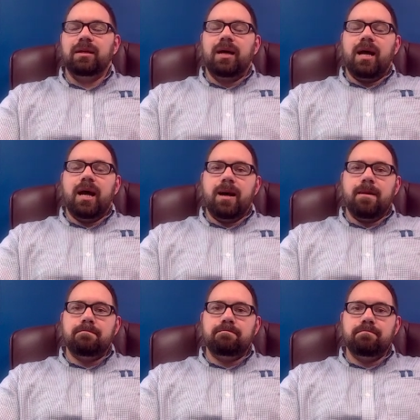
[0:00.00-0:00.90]

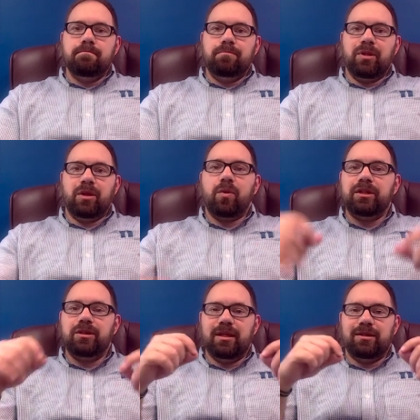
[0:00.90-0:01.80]
But the
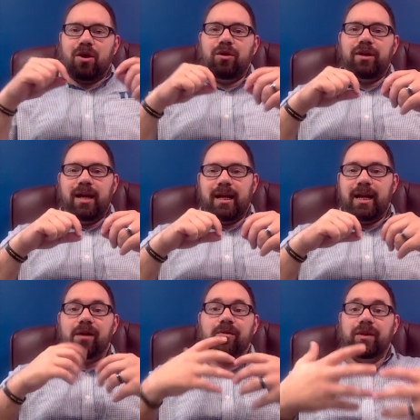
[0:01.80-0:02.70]
question is, are they? And
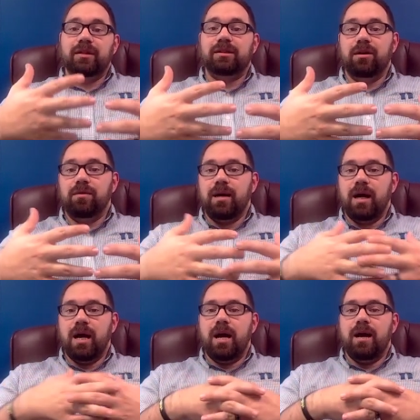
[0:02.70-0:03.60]
I don't think so.
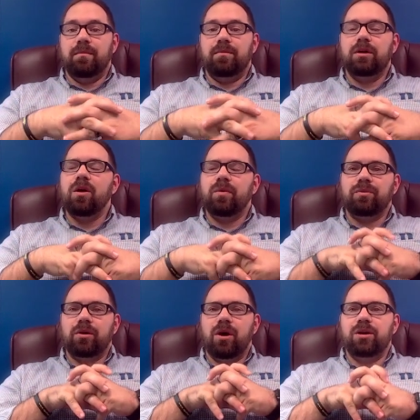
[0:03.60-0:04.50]
With
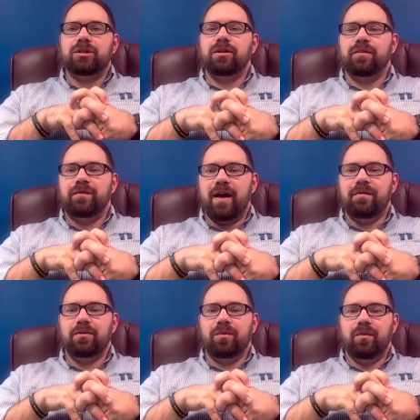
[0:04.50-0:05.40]
regards to the
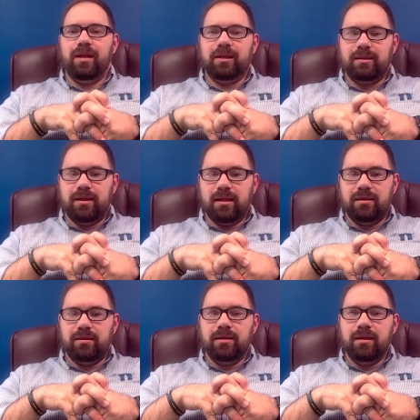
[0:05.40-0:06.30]
500
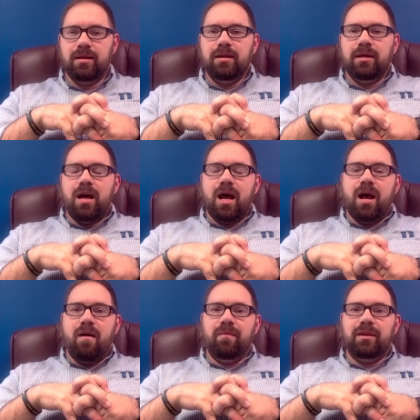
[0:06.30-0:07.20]
witnesses,
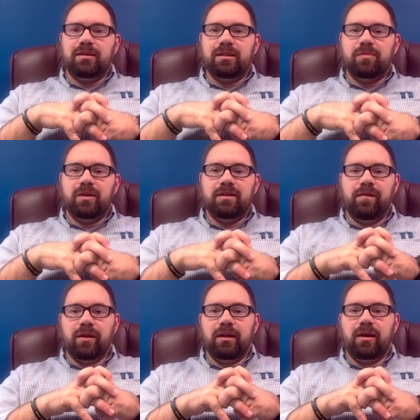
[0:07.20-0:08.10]
this is
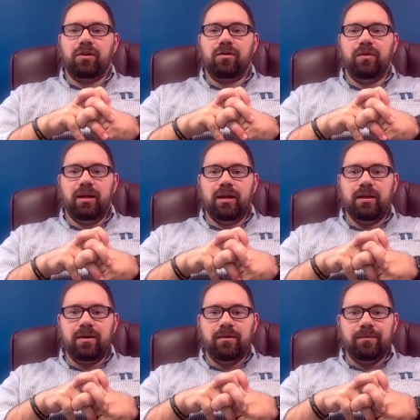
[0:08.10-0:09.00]
specifically a
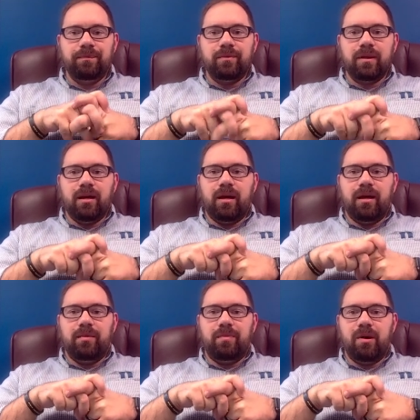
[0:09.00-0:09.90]
creed
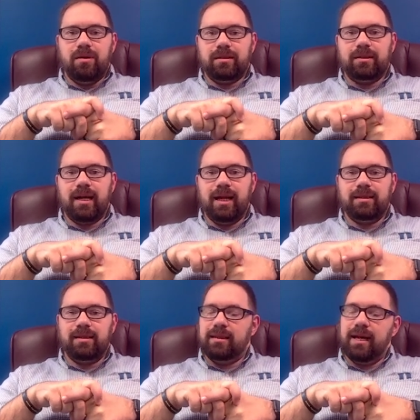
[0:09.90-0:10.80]
that Paul
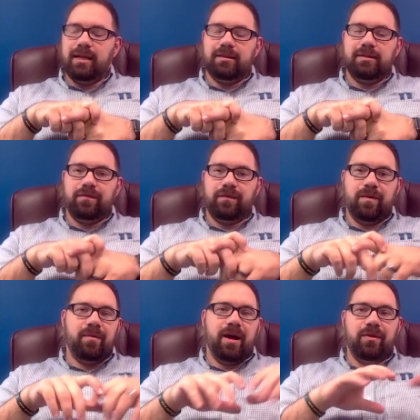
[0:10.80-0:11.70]
cites that dates
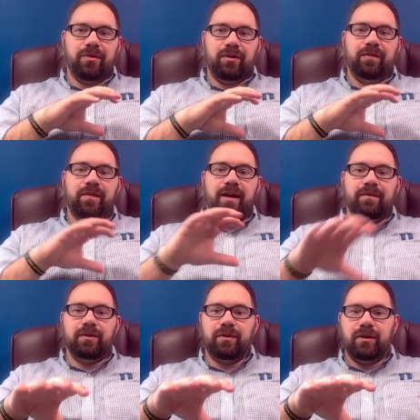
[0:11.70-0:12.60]
from about
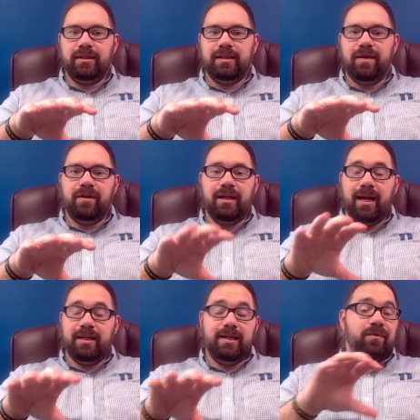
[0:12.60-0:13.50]
35 to 37
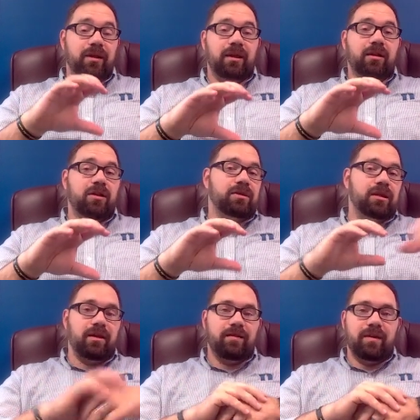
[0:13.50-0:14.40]
AD, really close to
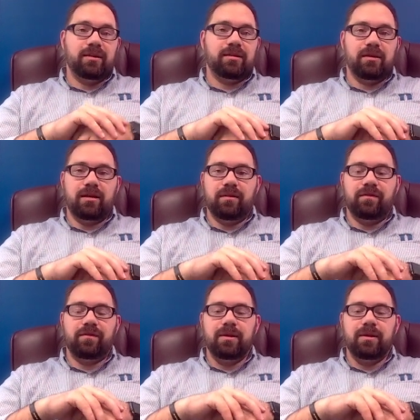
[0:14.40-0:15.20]
the events of